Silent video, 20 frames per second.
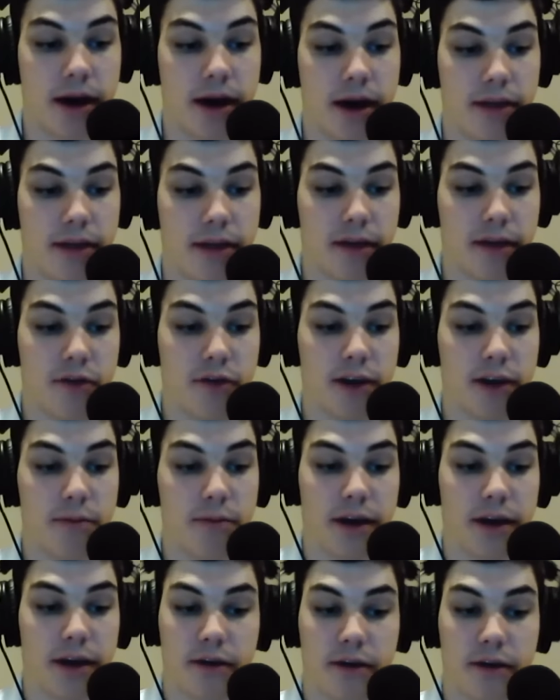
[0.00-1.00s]
I think if you had to
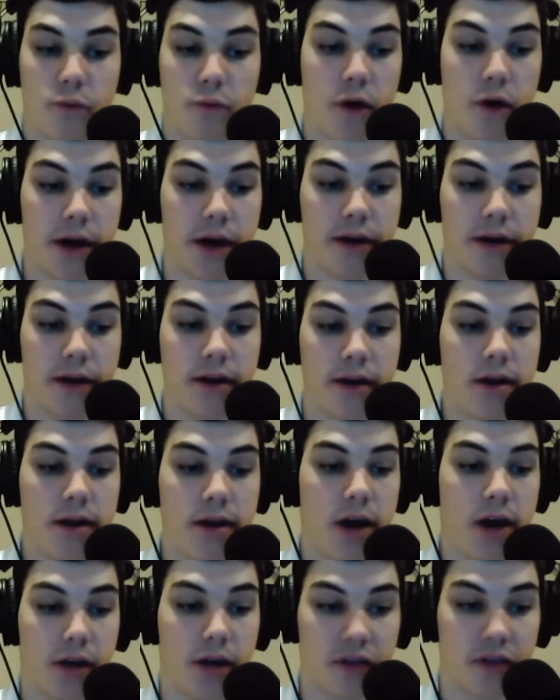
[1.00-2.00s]
pick one
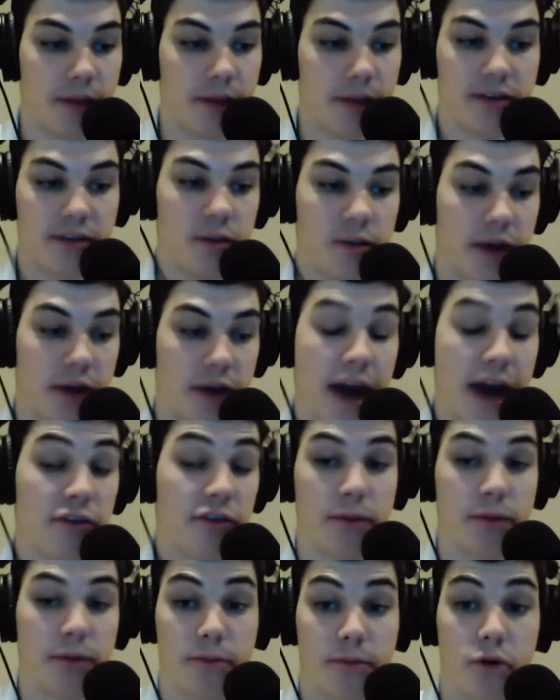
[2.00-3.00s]
on Clemson, it would have to
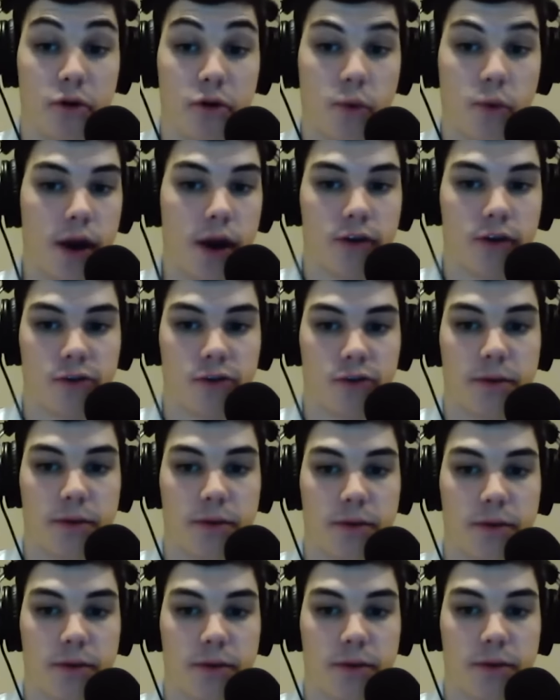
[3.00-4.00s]
be Boulware, just
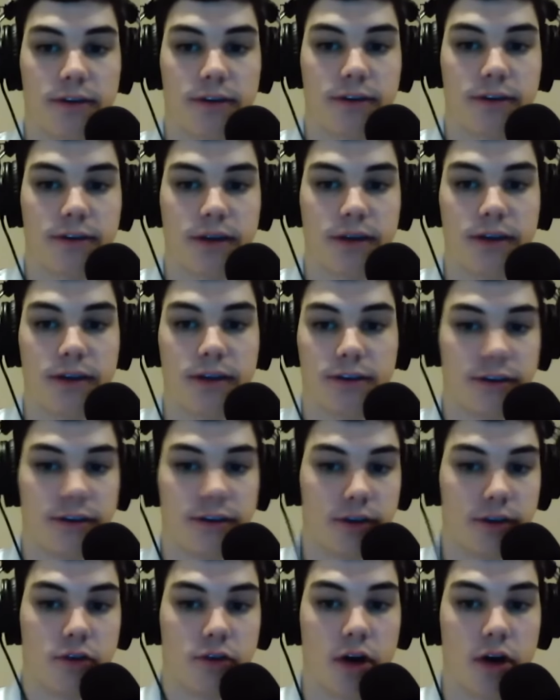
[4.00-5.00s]
because he's a
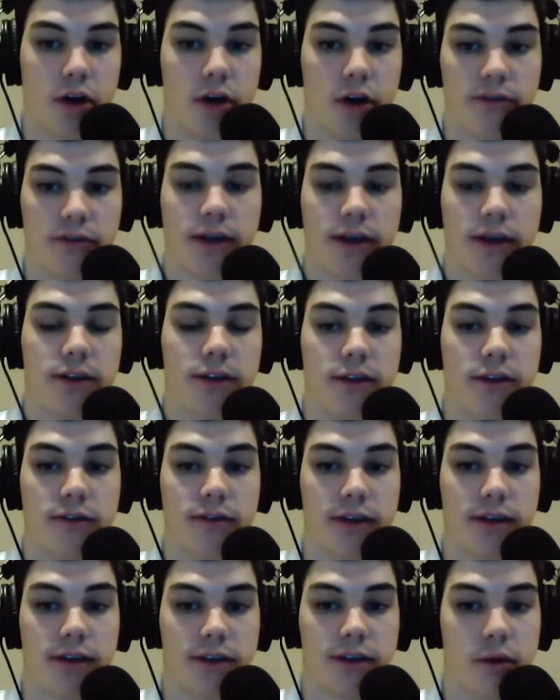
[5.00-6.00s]
signal caller for that defense.